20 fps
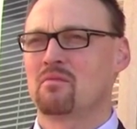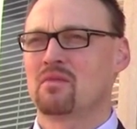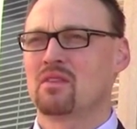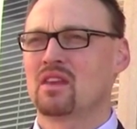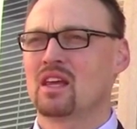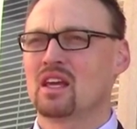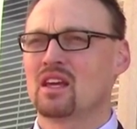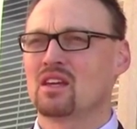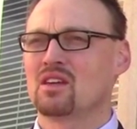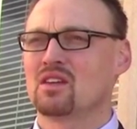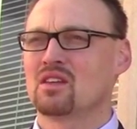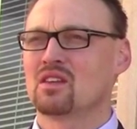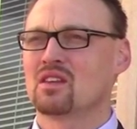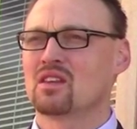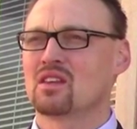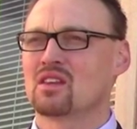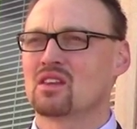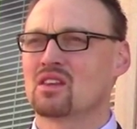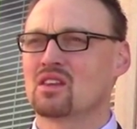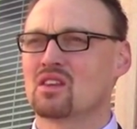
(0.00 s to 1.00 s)

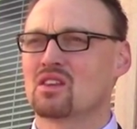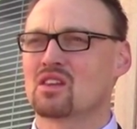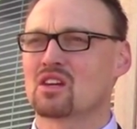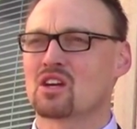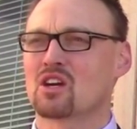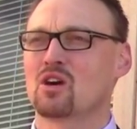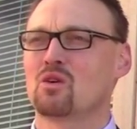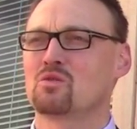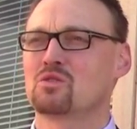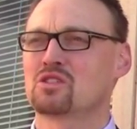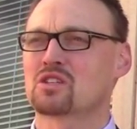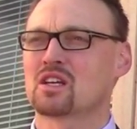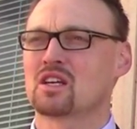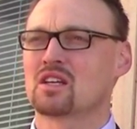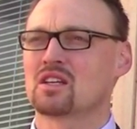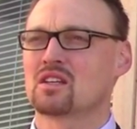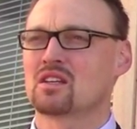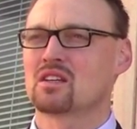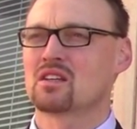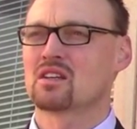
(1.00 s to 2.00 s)
The coach
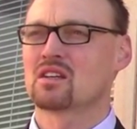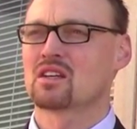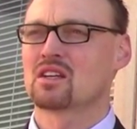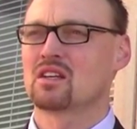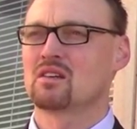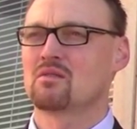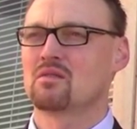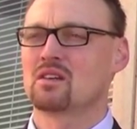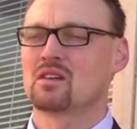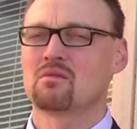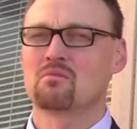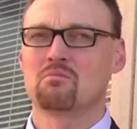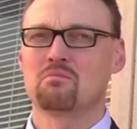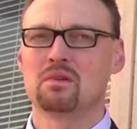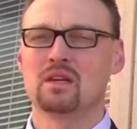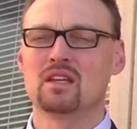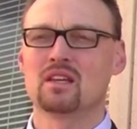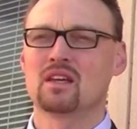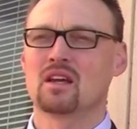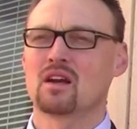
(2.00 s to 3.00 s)
can
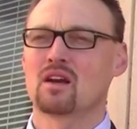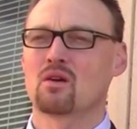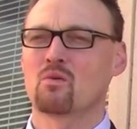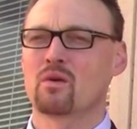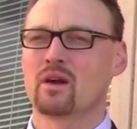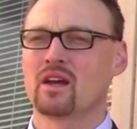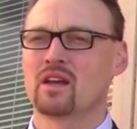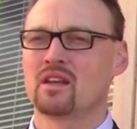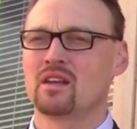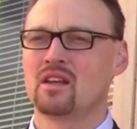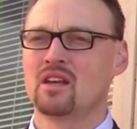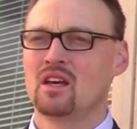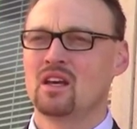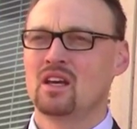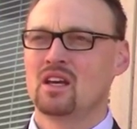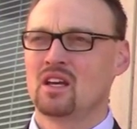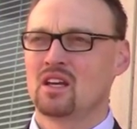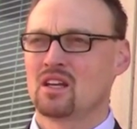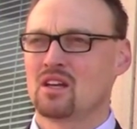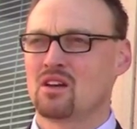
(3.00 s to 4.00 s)
be there when,
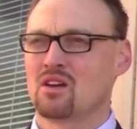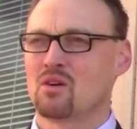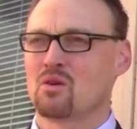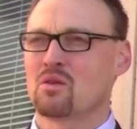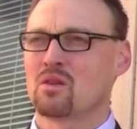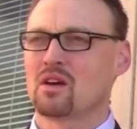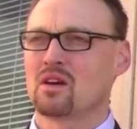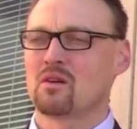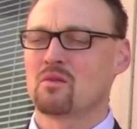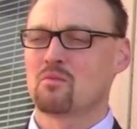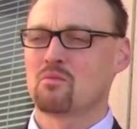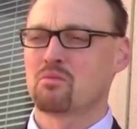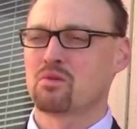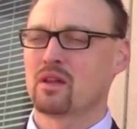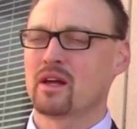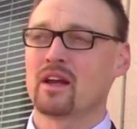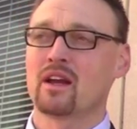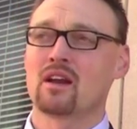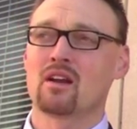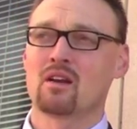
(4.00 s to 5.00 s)
the
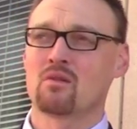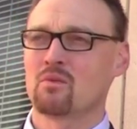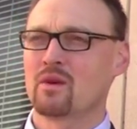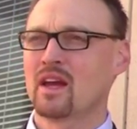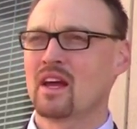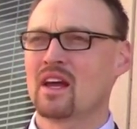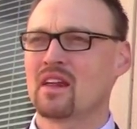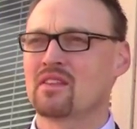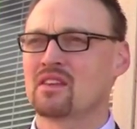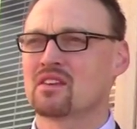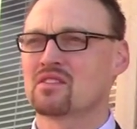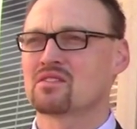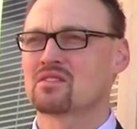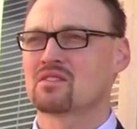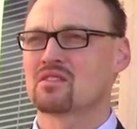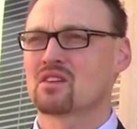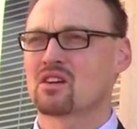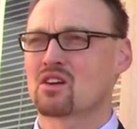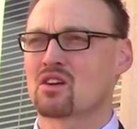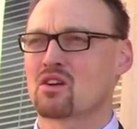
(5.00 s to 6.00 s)
player, and we had this
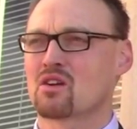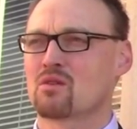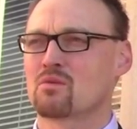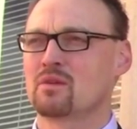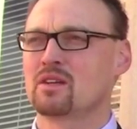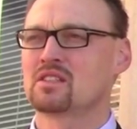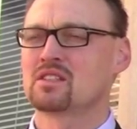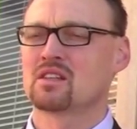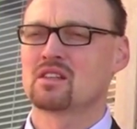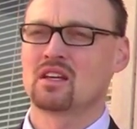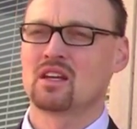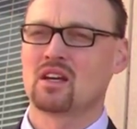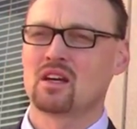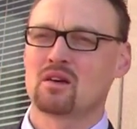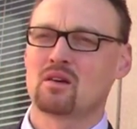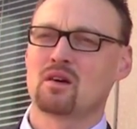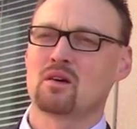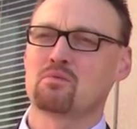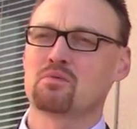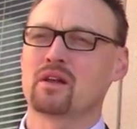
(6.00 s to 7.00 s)
occur recently,
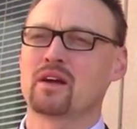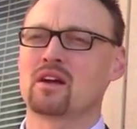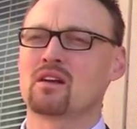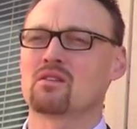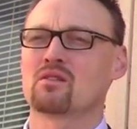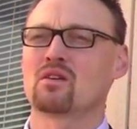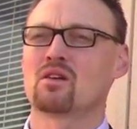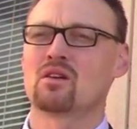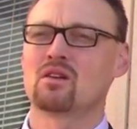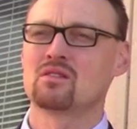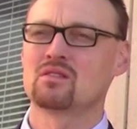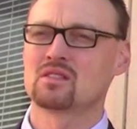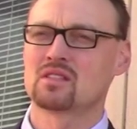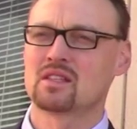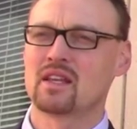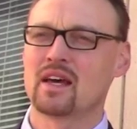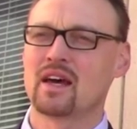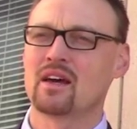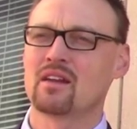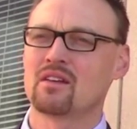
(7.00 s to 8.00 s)
a player
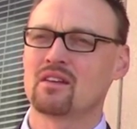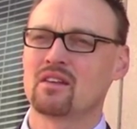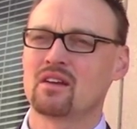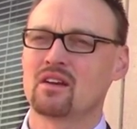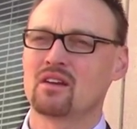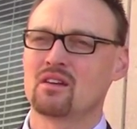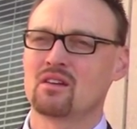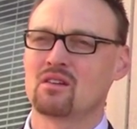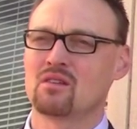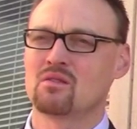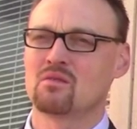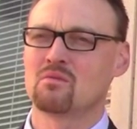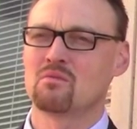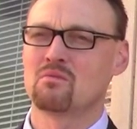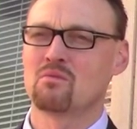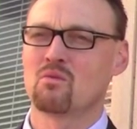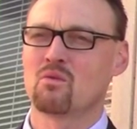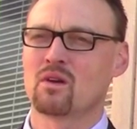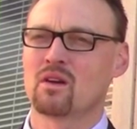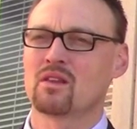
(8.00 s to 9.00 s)
learns that
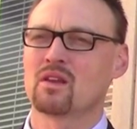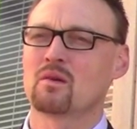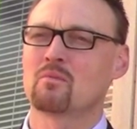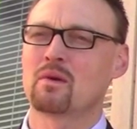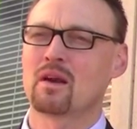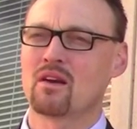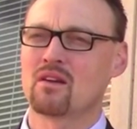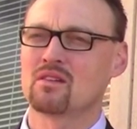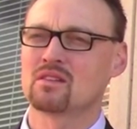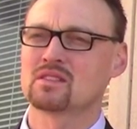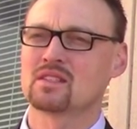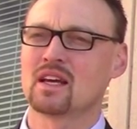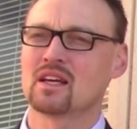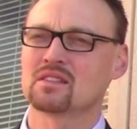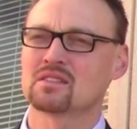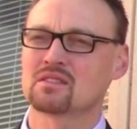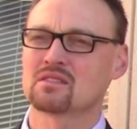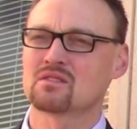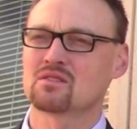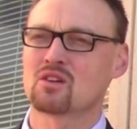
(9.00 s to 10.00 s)
one of their parents
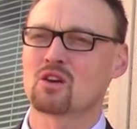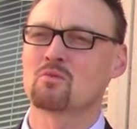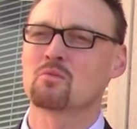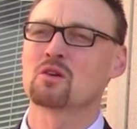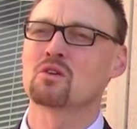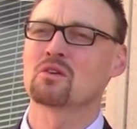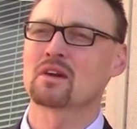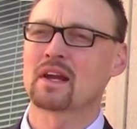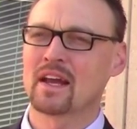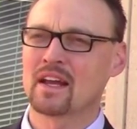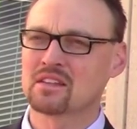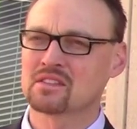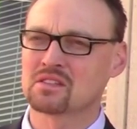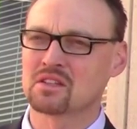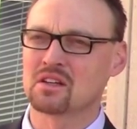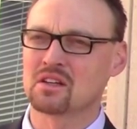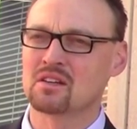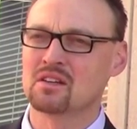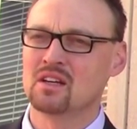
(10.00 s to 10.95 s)
has terminal cancer.